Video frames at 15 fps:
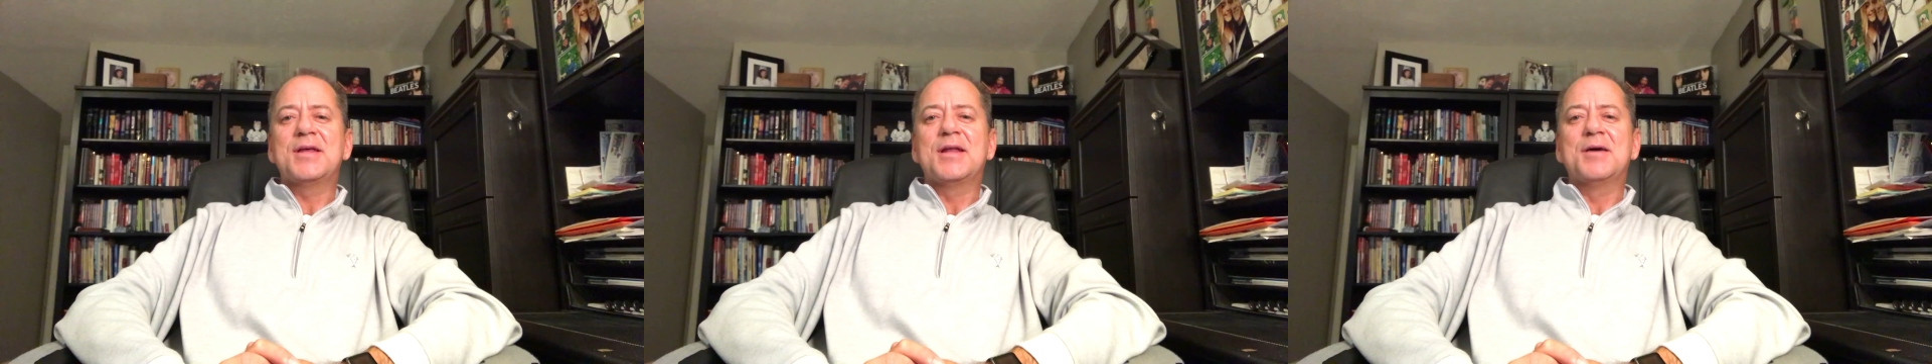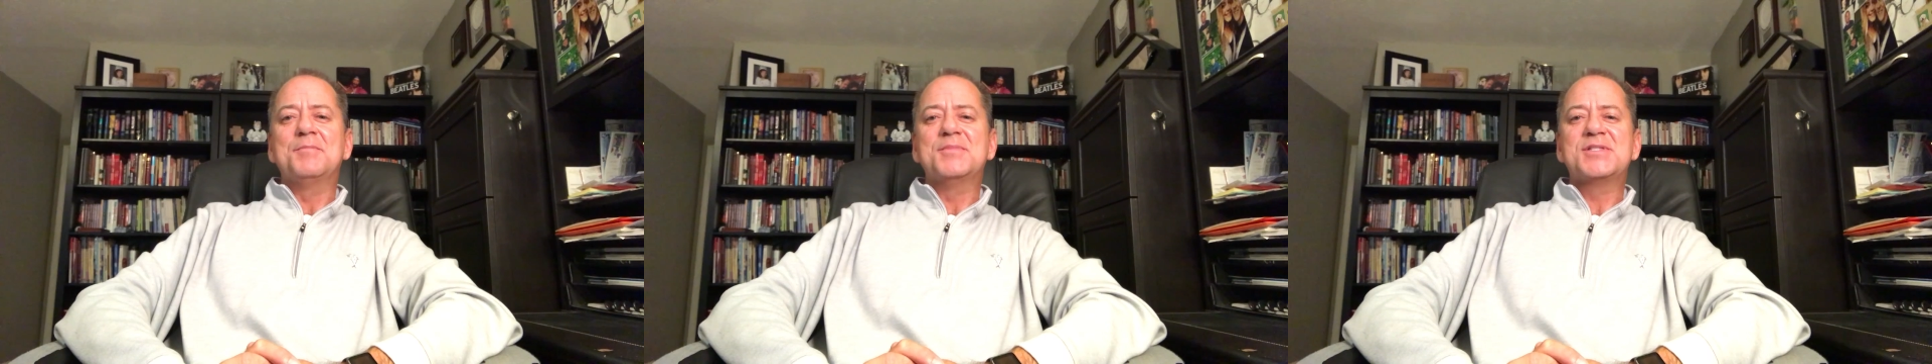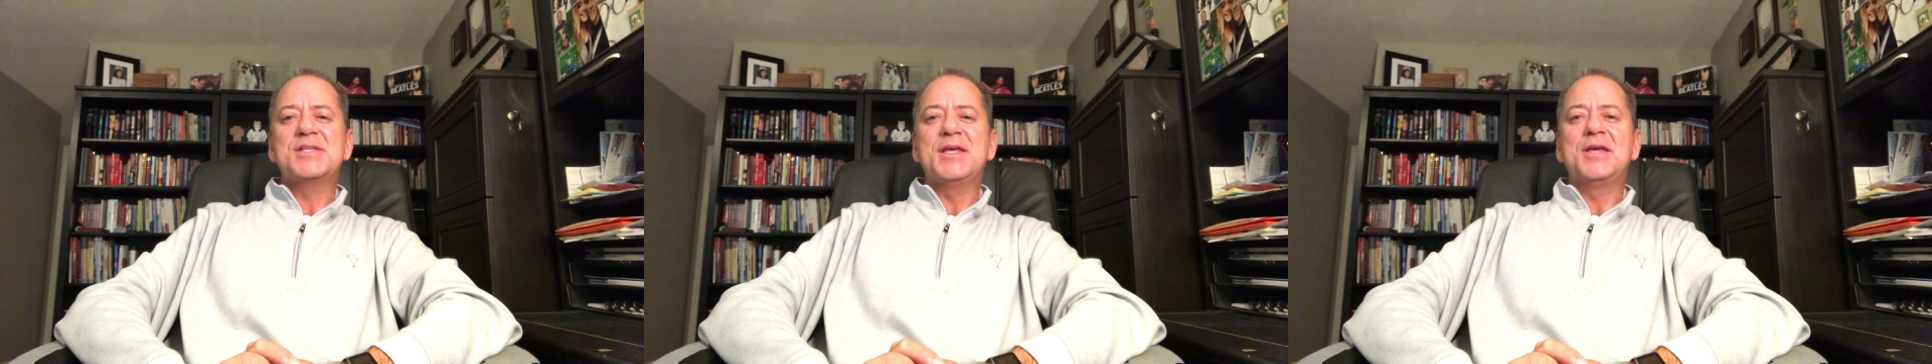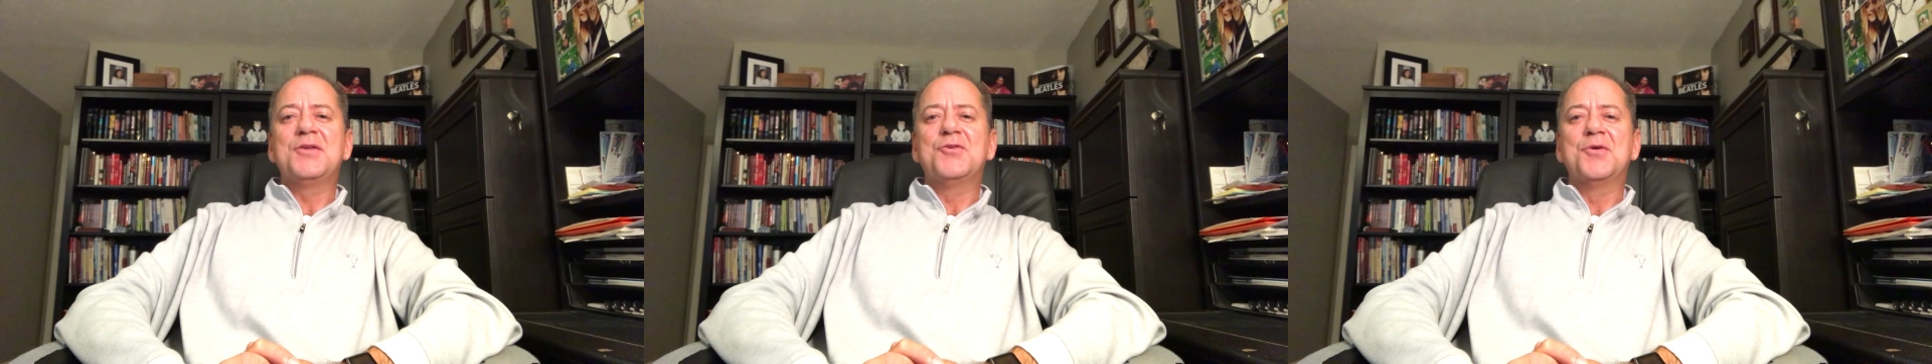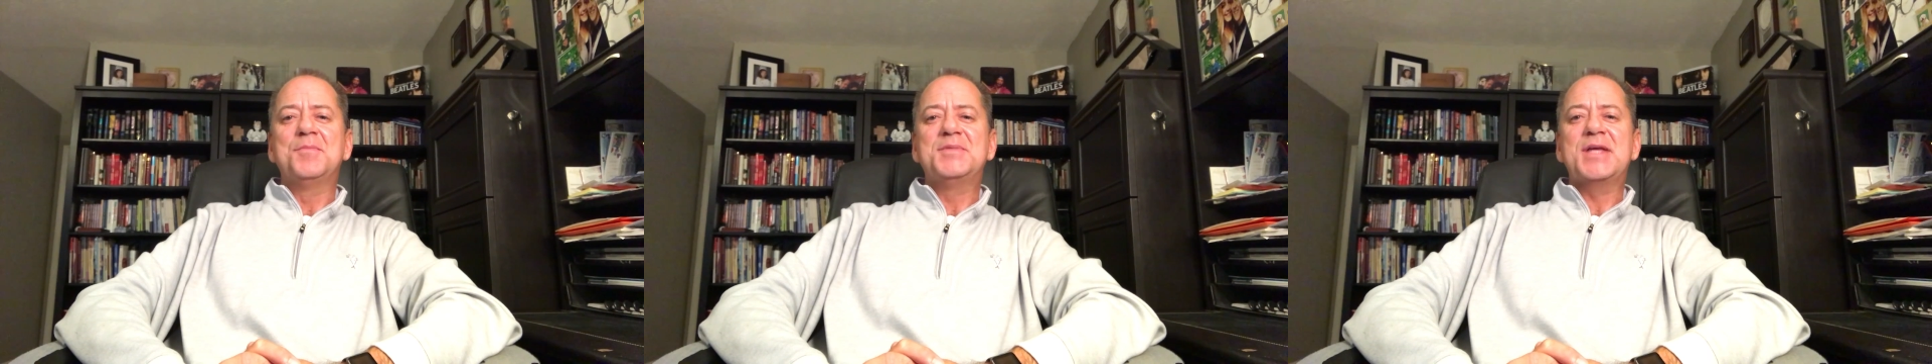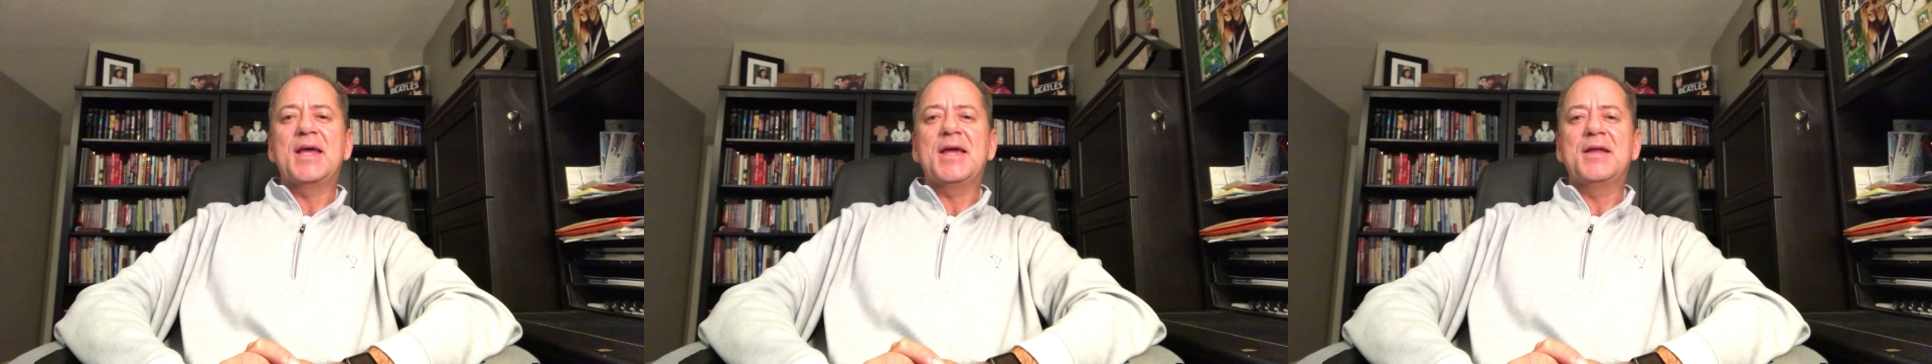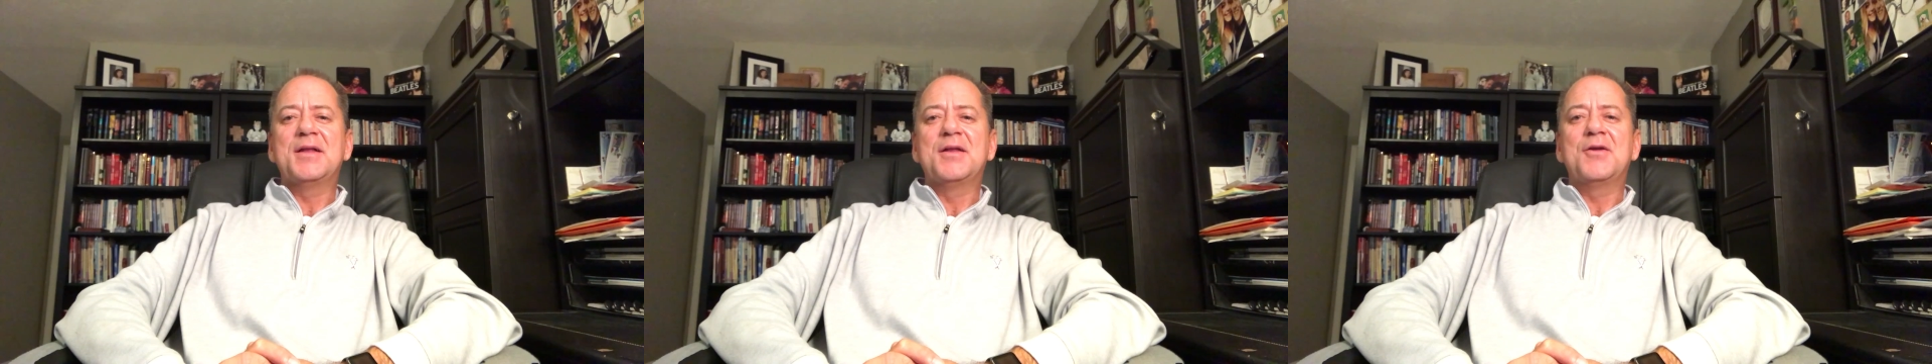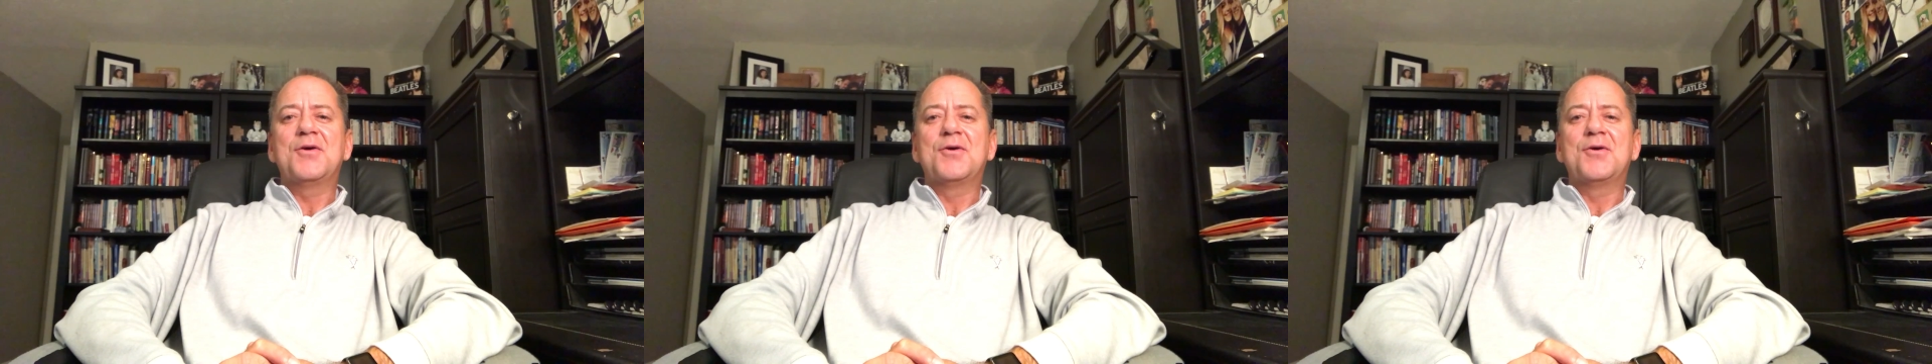and I'm seeking to obtain and